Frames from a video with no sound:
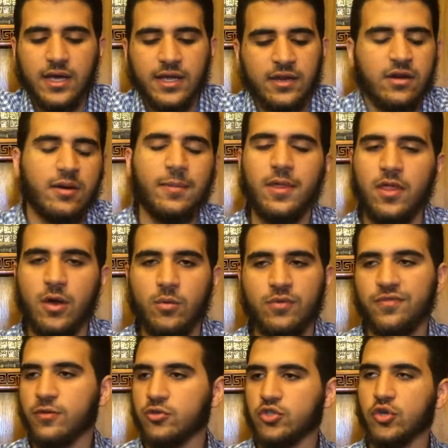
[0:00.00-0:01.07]
in Ramadan we
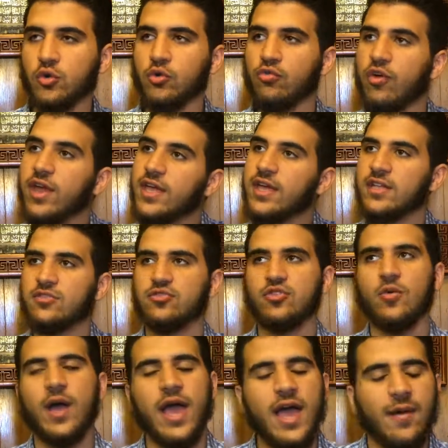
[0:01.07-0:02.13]
feel so great and
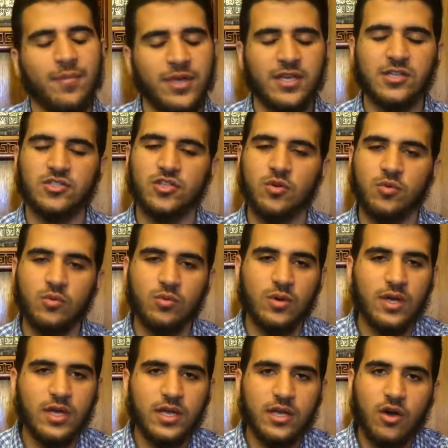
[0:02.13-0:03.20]
so happy and so
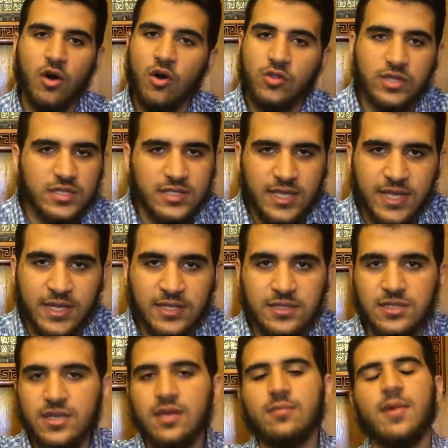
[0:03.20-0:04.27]
all these
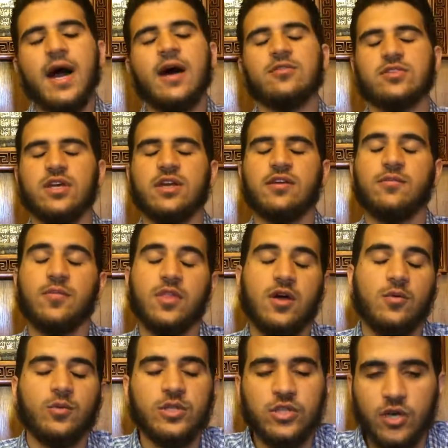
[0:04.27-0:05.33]
things, but outside of
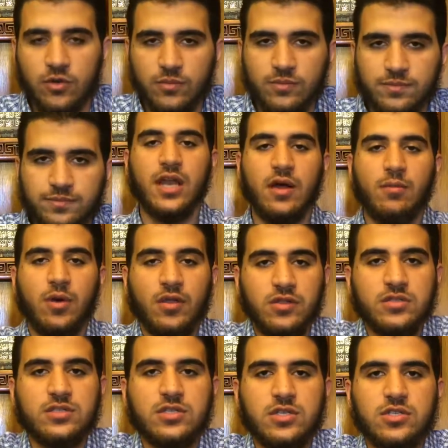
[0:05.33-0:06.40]
Ramadan we don't. Now,
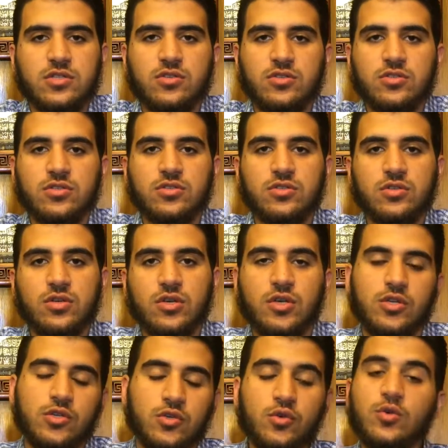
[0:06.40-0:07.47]
brothers and sisters,
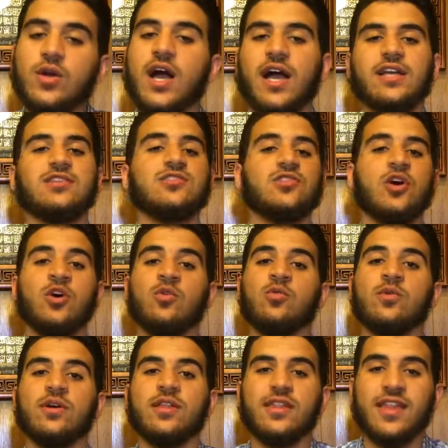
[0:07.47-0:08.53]
you guys know
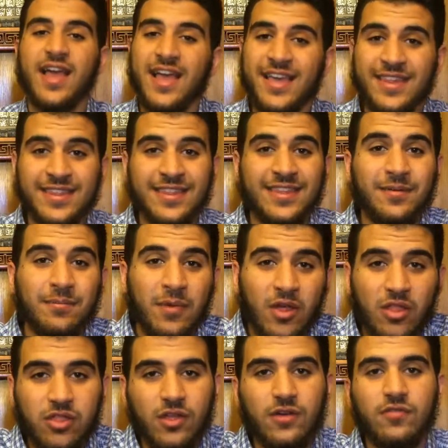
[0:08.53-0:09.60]
that in the
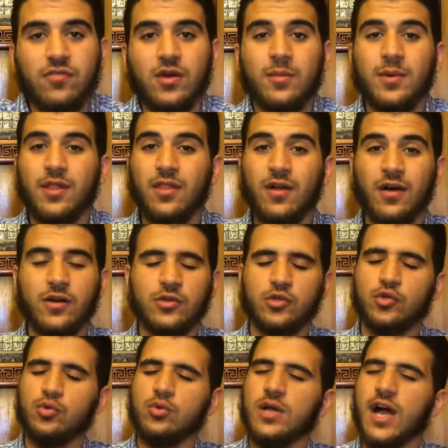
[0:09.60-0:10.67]
month of Ramadan,
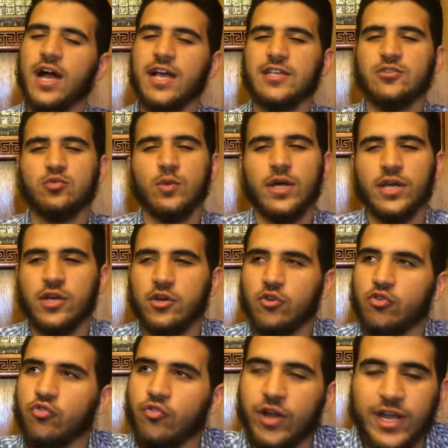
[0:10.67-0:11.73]
you guys went
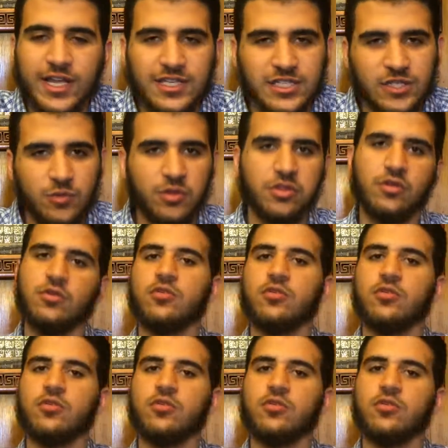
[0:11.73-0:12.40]
crazy with the